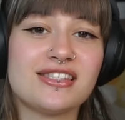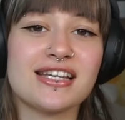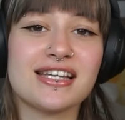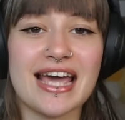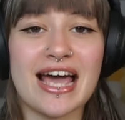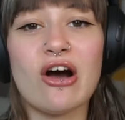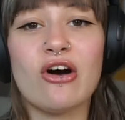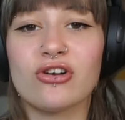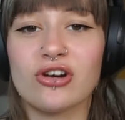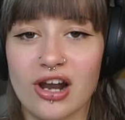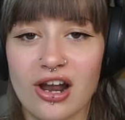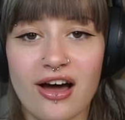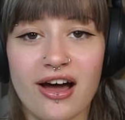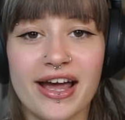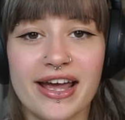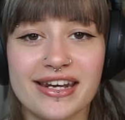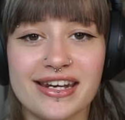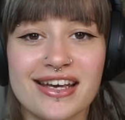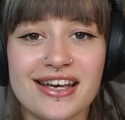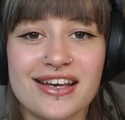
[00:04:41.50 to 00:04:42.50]
to get
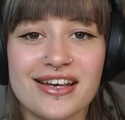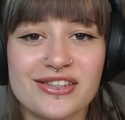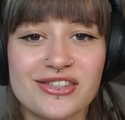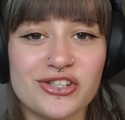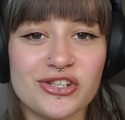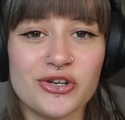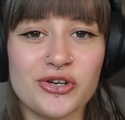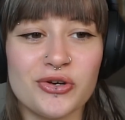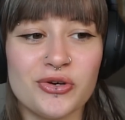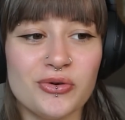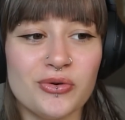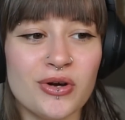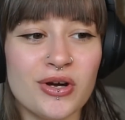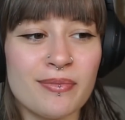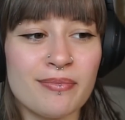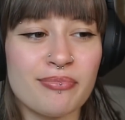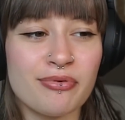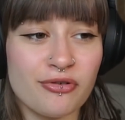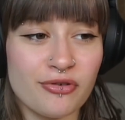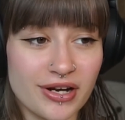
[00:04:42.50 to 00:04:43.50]
online to
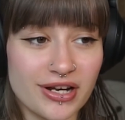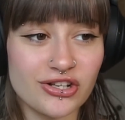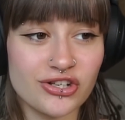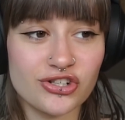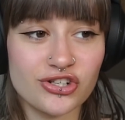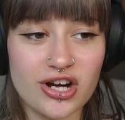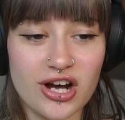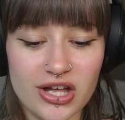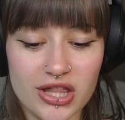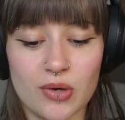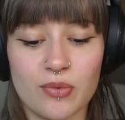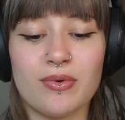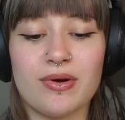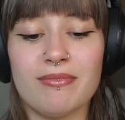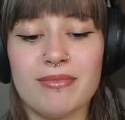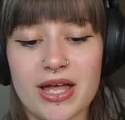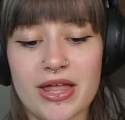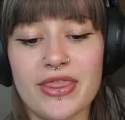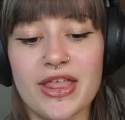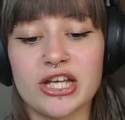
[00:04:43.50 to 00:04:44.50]
preach to other
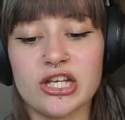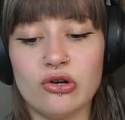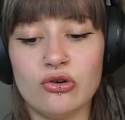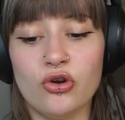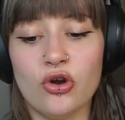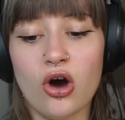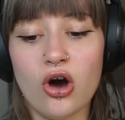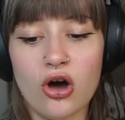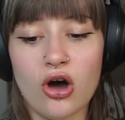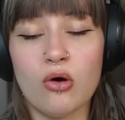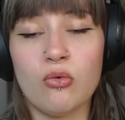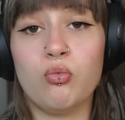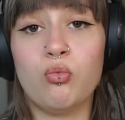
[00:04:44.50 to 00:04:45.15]
women that you're not a